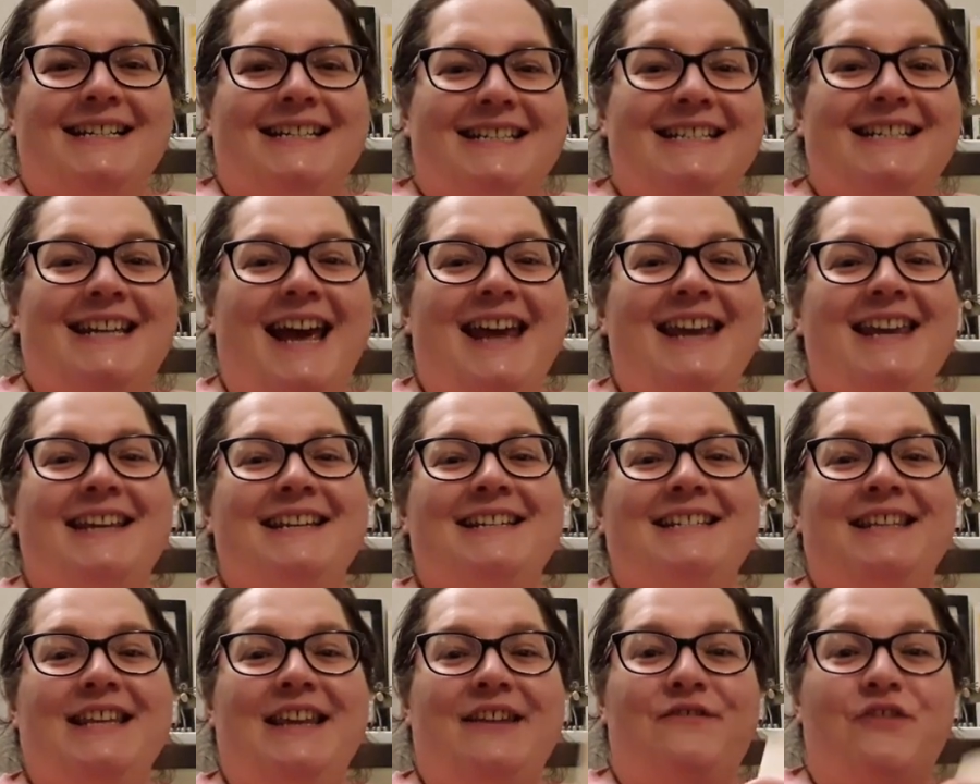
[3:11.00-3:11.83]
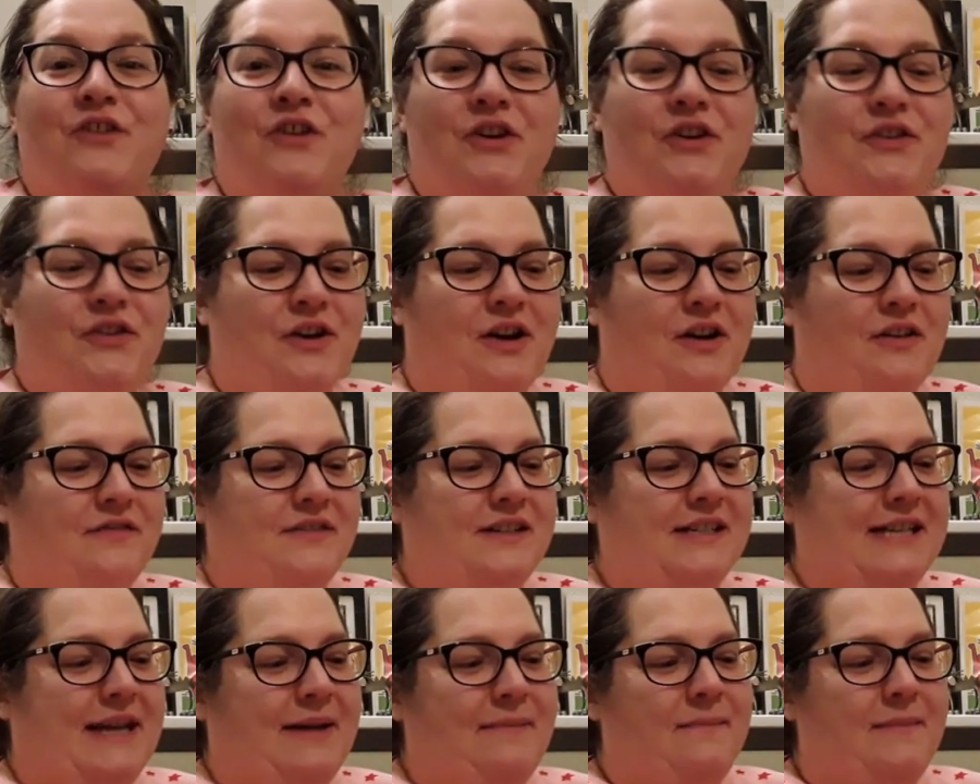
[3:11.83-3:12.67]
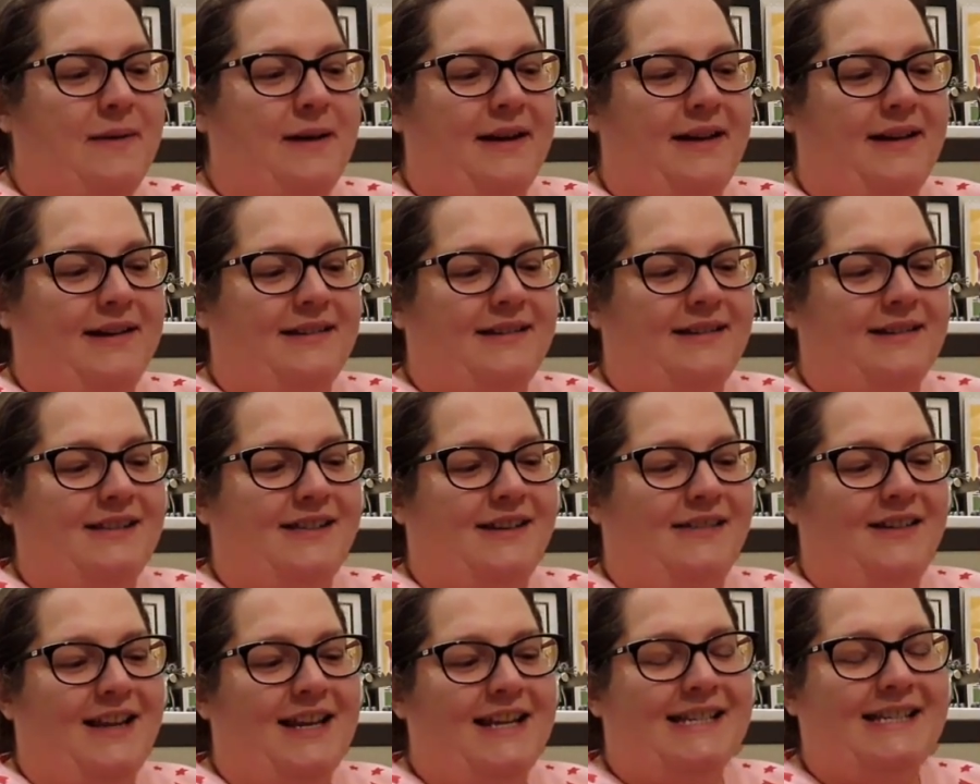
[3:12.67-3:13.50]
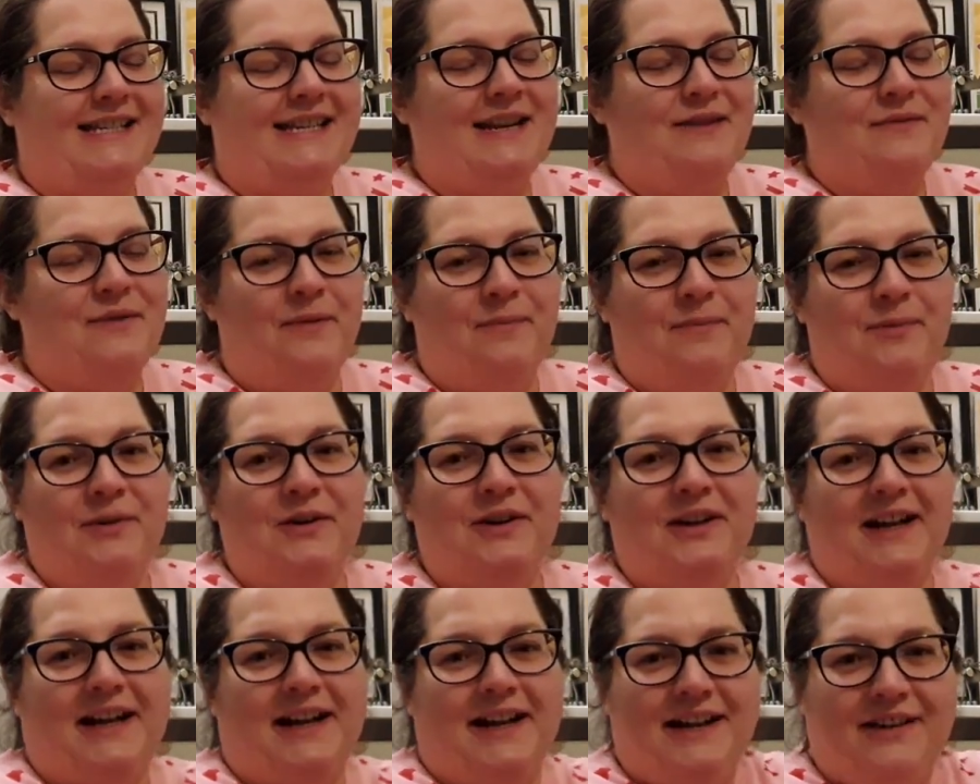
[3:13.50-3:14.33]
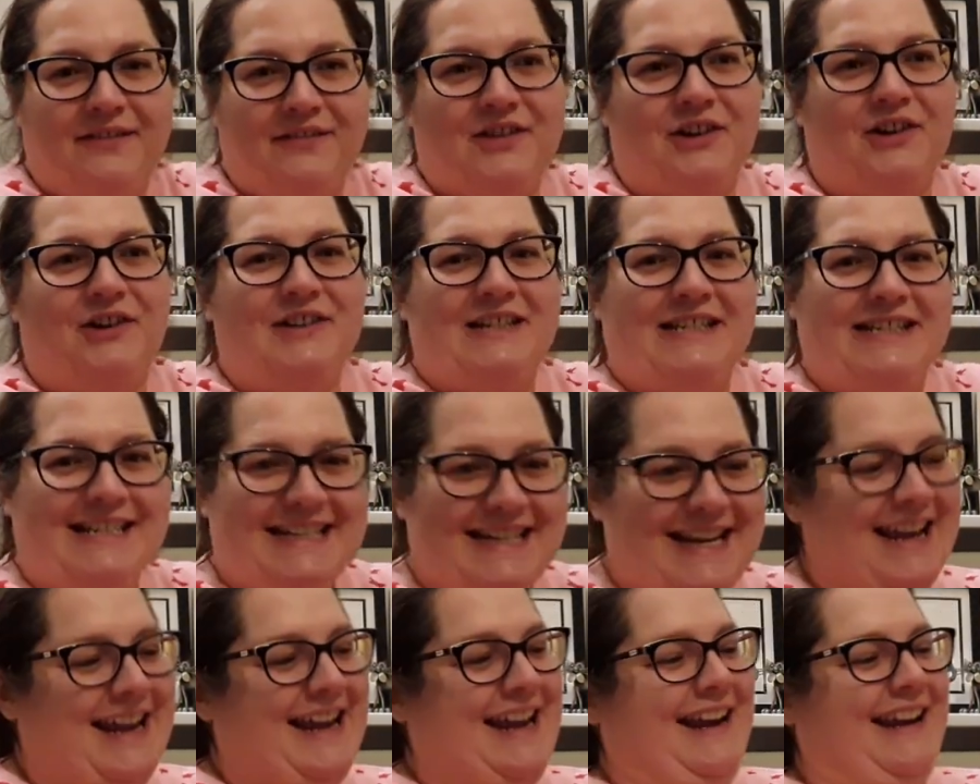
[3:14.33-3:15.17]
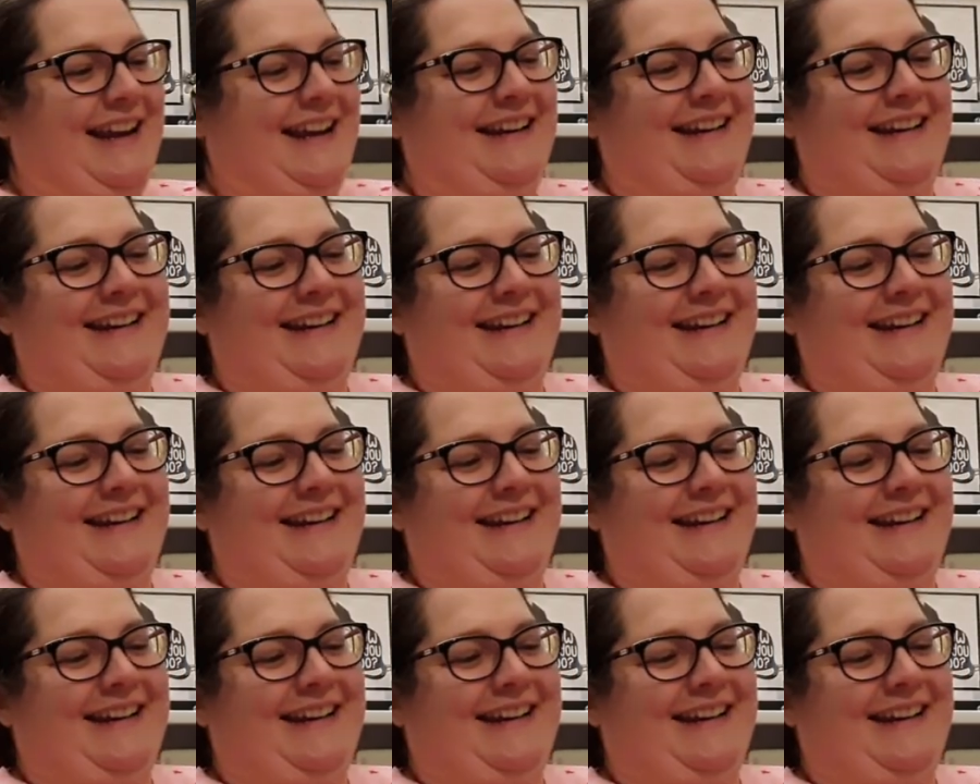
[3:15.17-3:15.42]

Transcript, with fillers: Today is the 4th of December, so let's see what book I have got today.